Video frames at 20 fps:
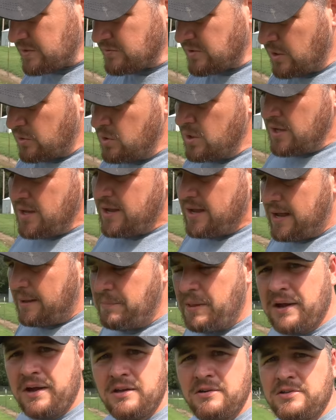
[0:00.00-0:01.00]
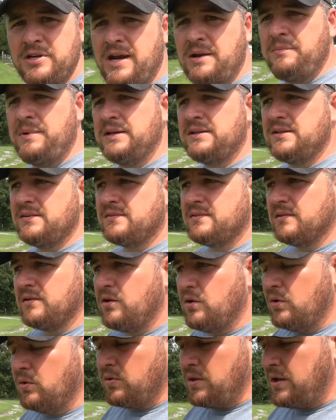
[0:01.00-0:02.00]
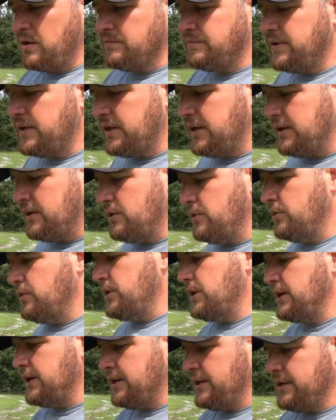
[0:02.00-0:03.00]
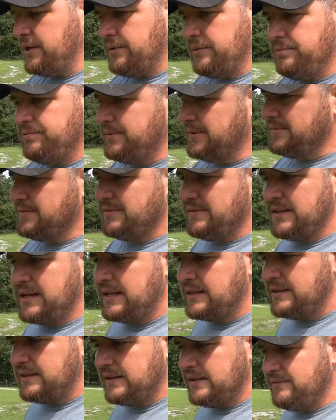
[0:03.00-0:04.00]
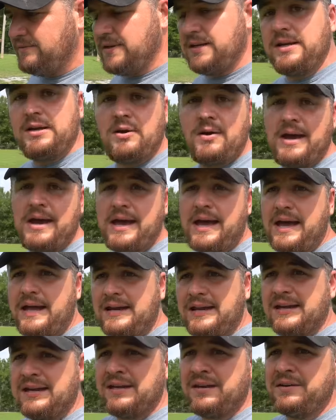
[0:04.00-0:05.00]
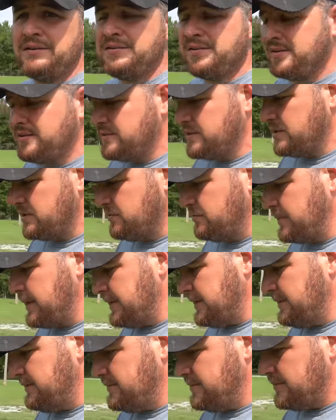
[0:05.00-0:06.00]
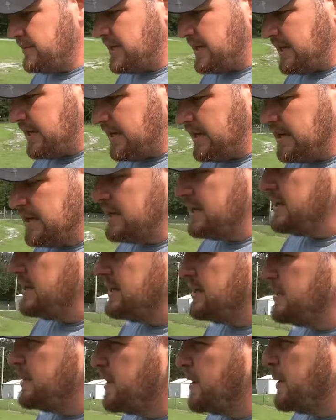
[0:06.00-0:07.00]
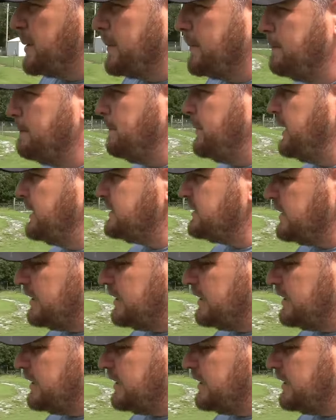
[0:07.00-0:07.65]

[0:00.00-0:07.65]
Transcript: So I'm not going to try to make this a whole long video. This is not the video I had any intention of making today, but